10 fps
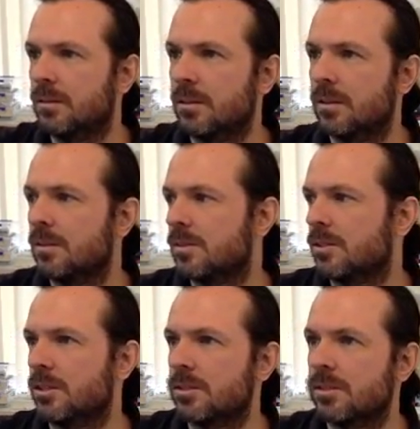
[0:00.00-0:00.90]
And let's
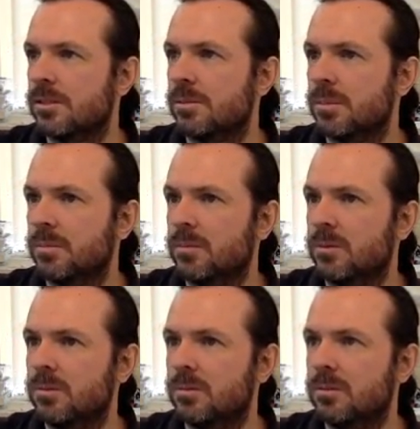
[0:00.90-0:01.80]
adjust this a bit
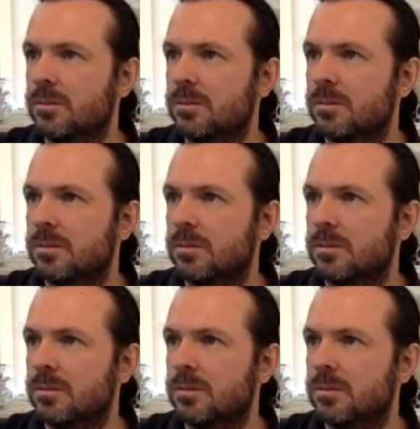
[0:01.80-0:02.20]
more.